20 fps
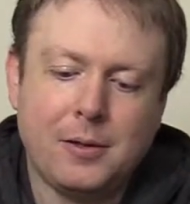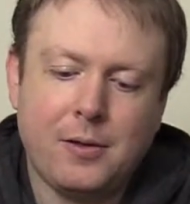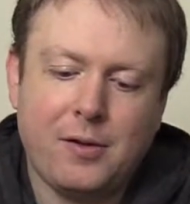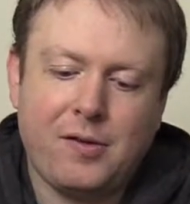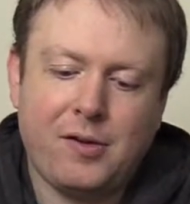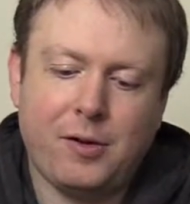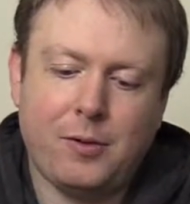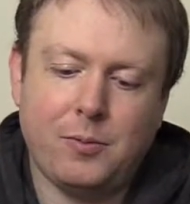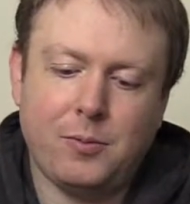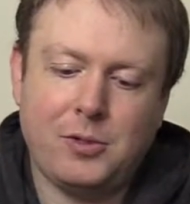
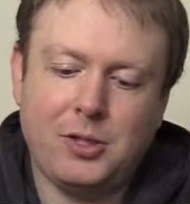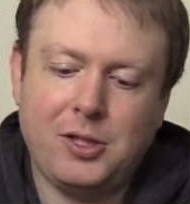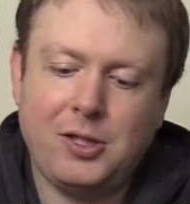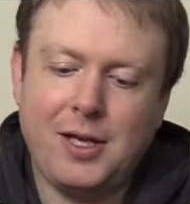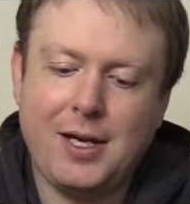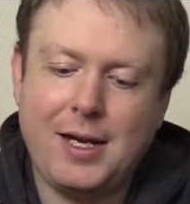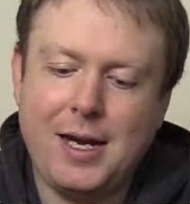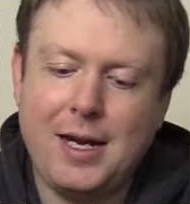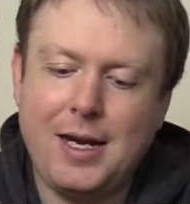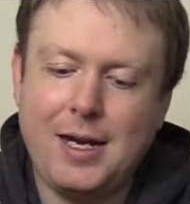So, just
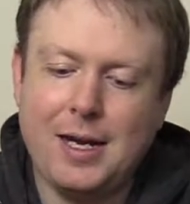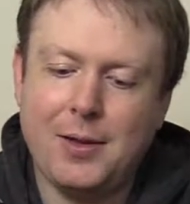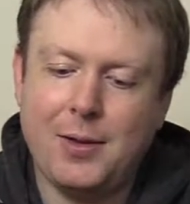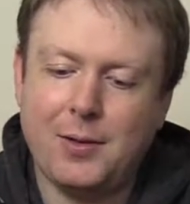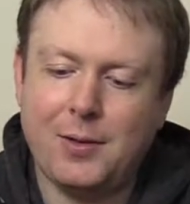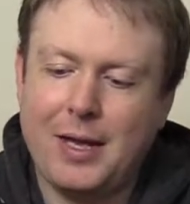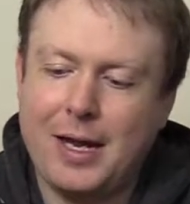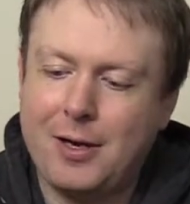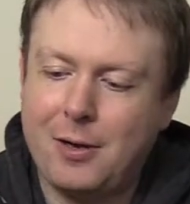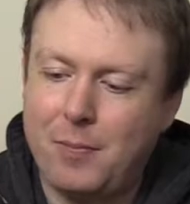like any
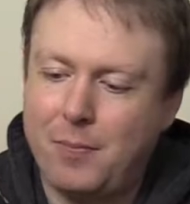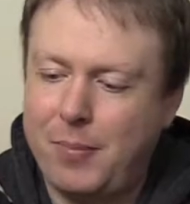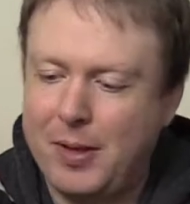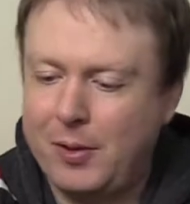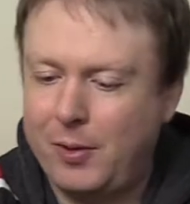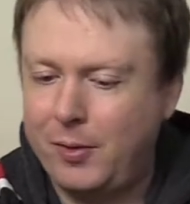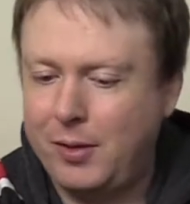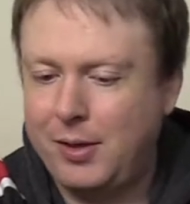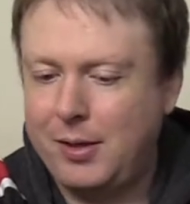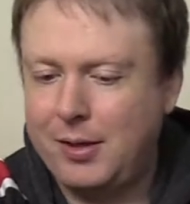other LEGO
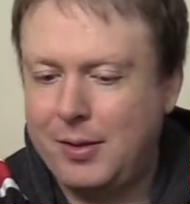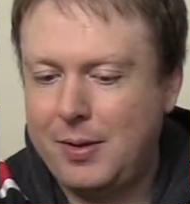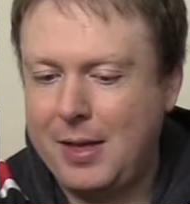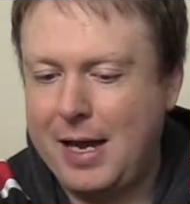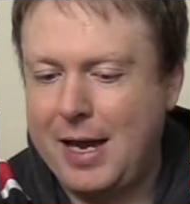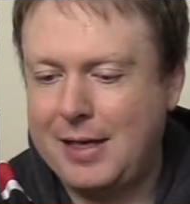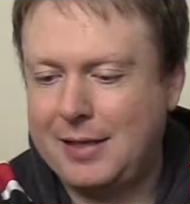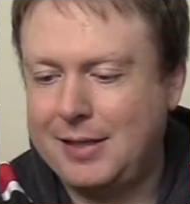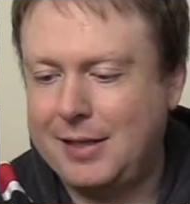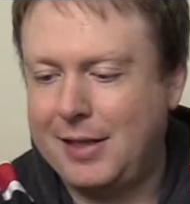build
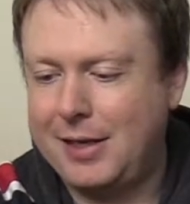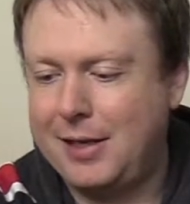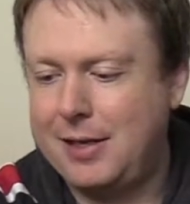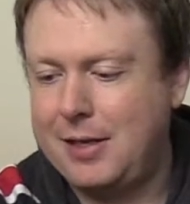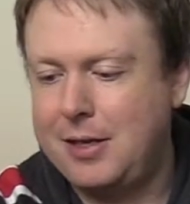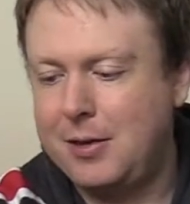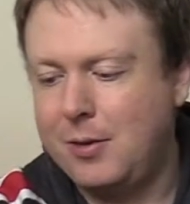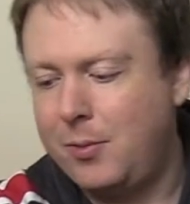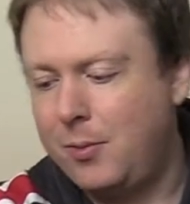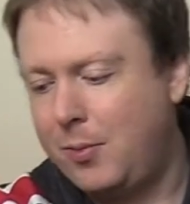that
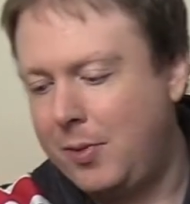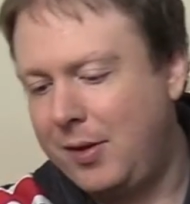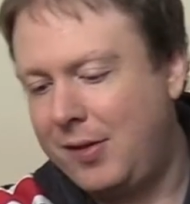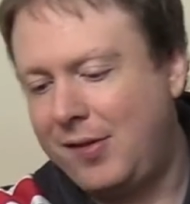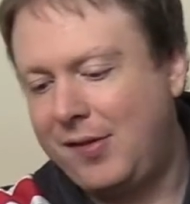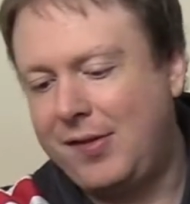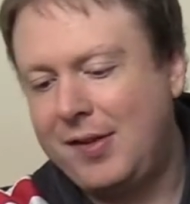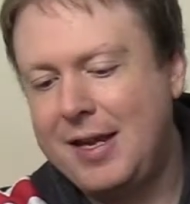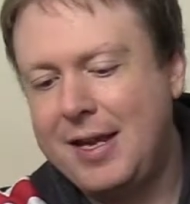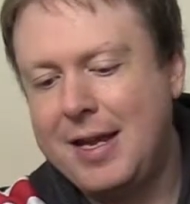you would
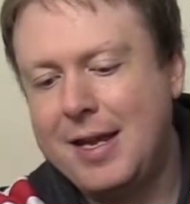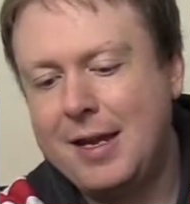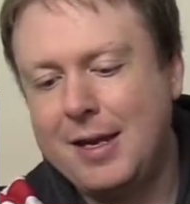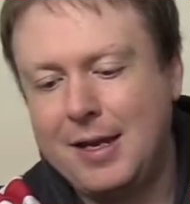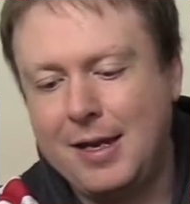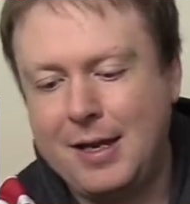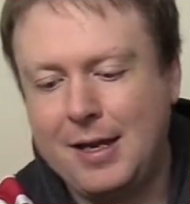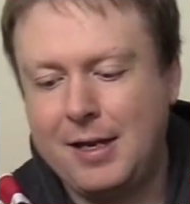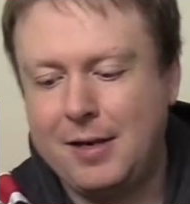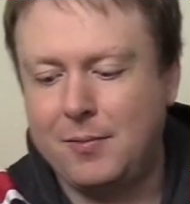see
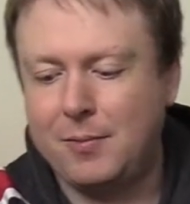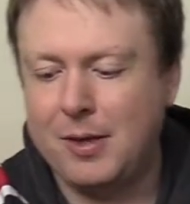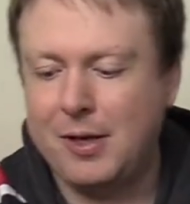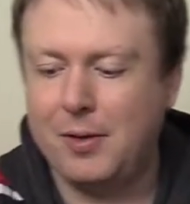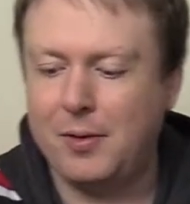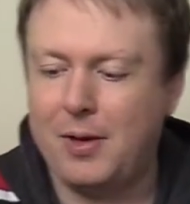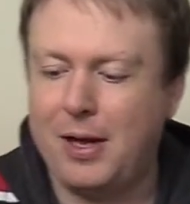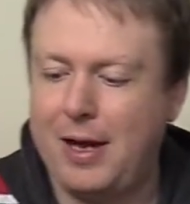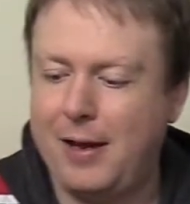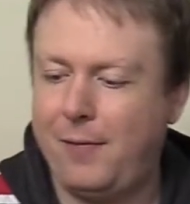in
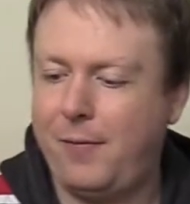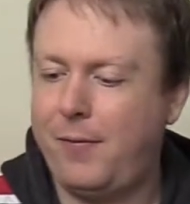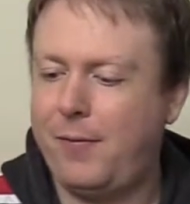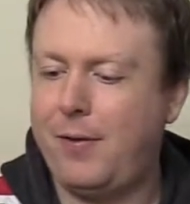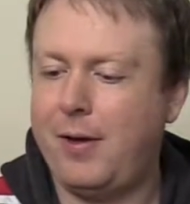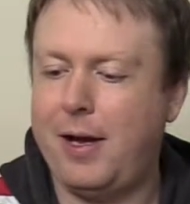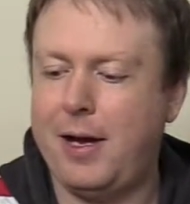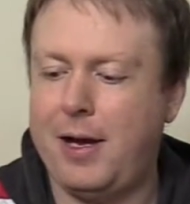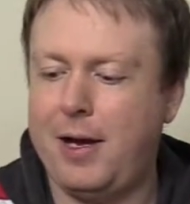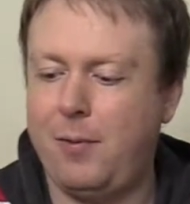real life,
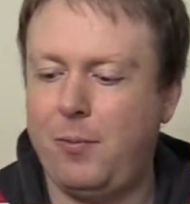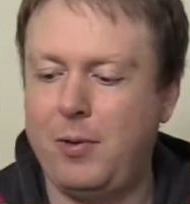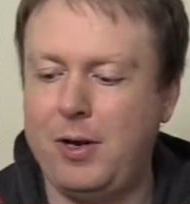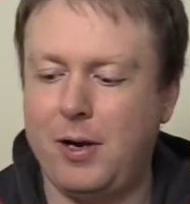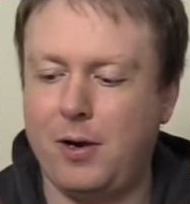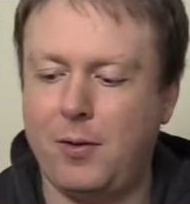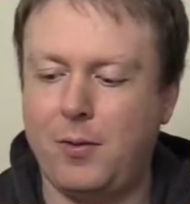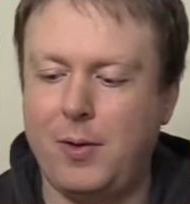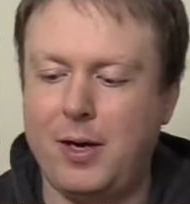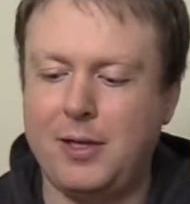
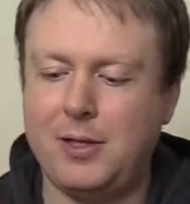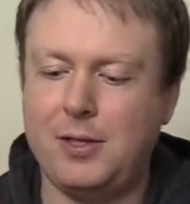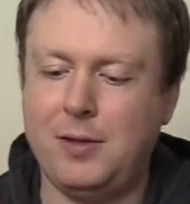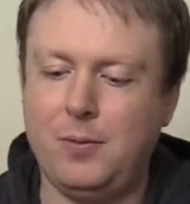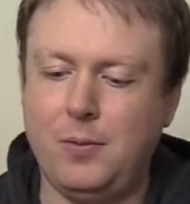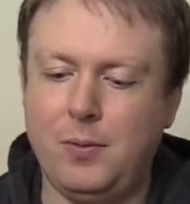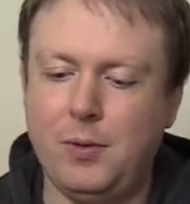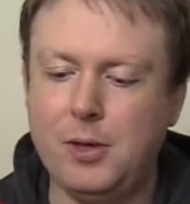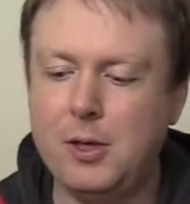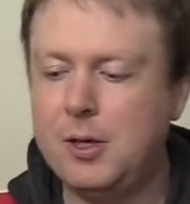we are going to
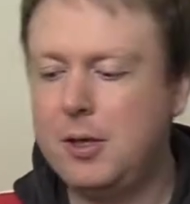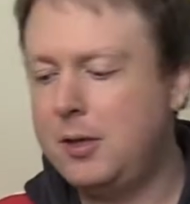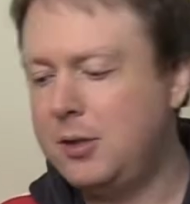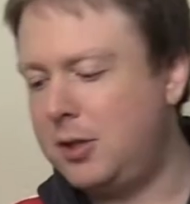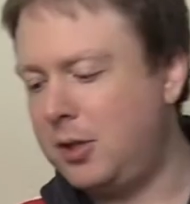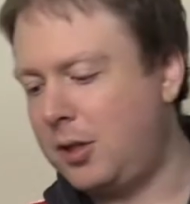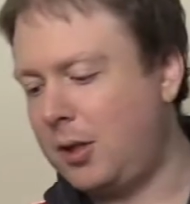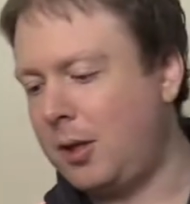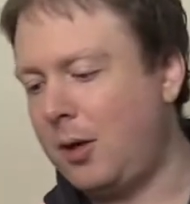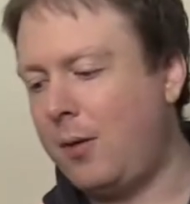
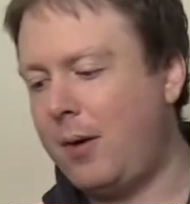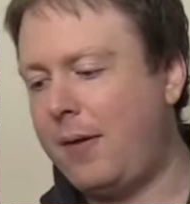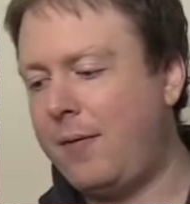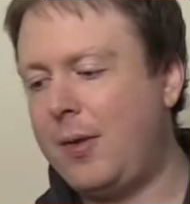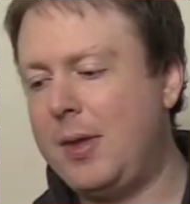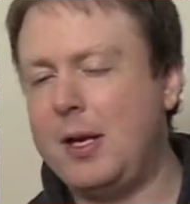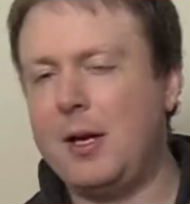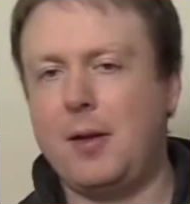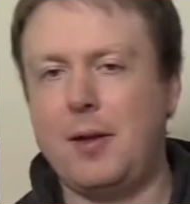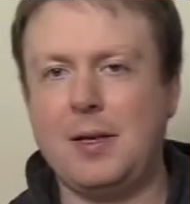throw
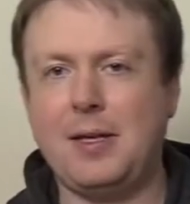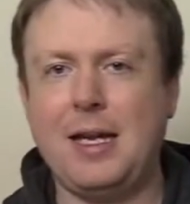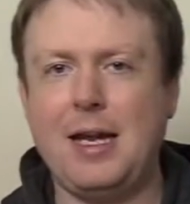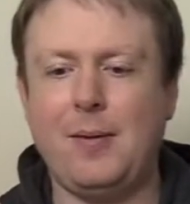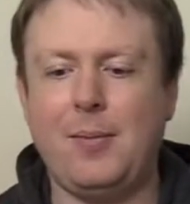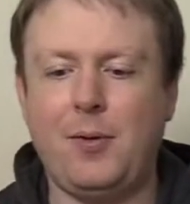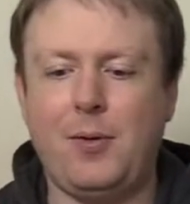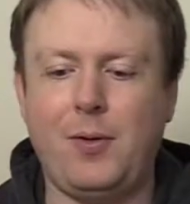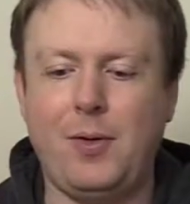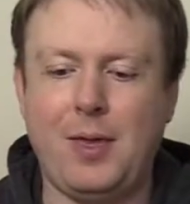everything on the
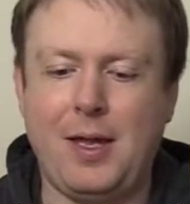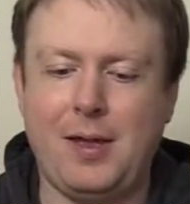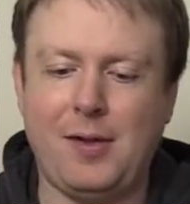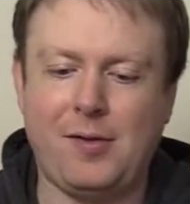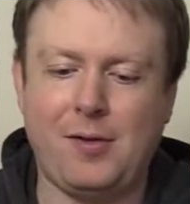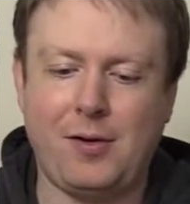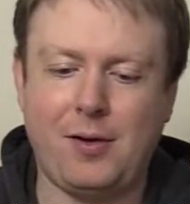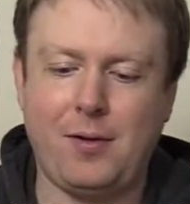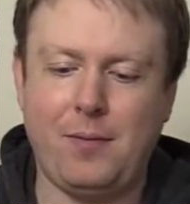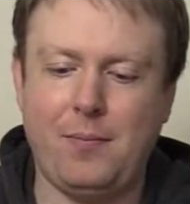table and then
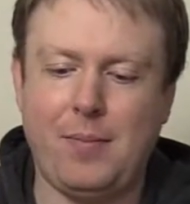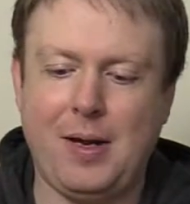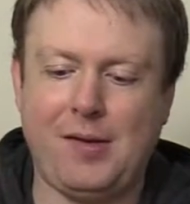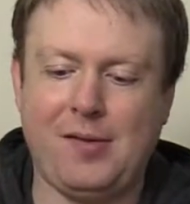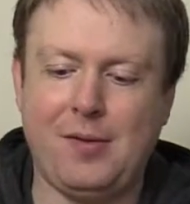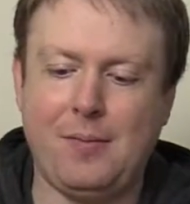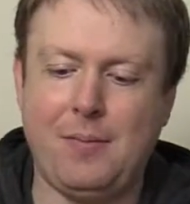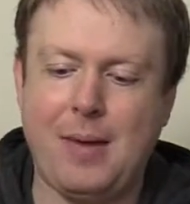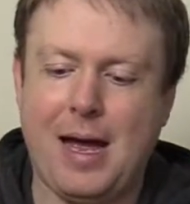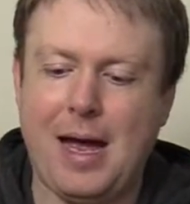sort of
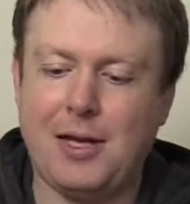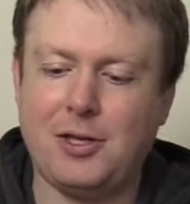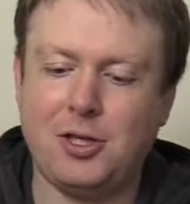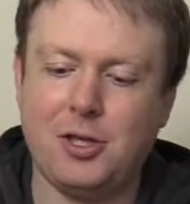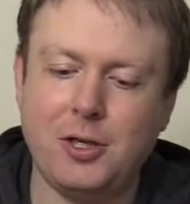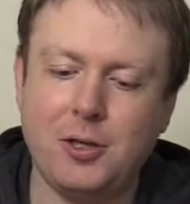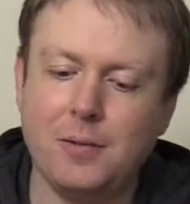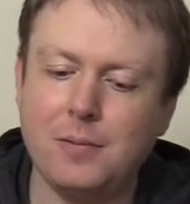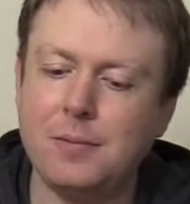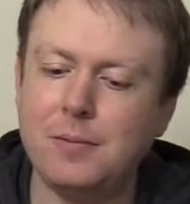mix and
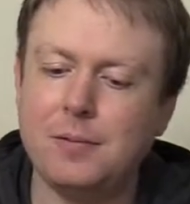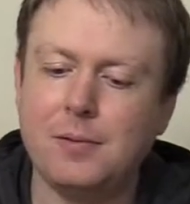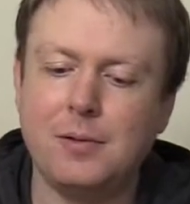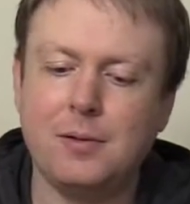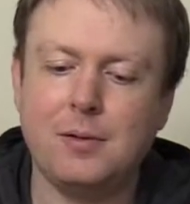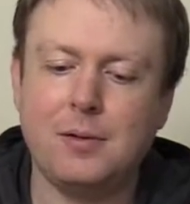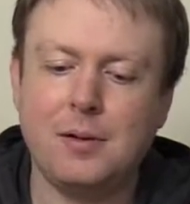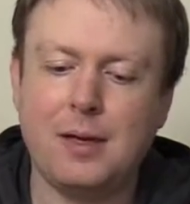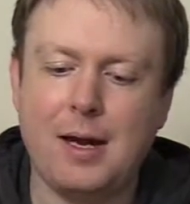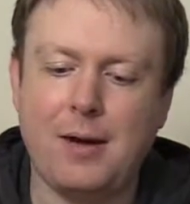match
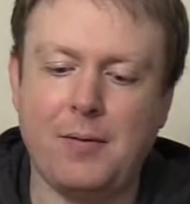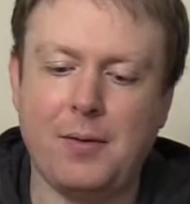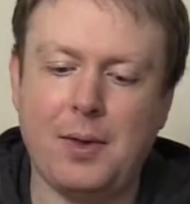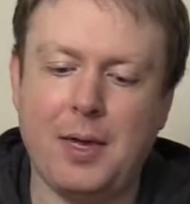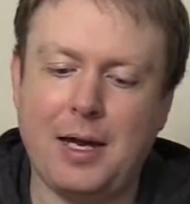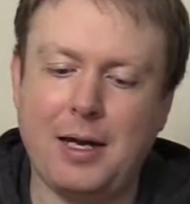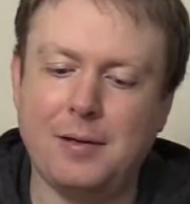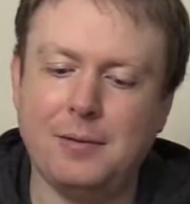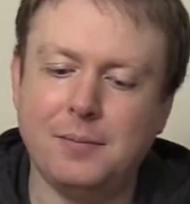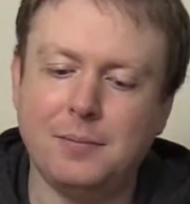
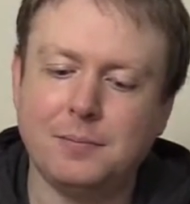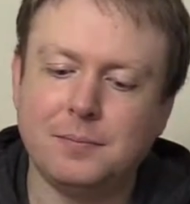everything.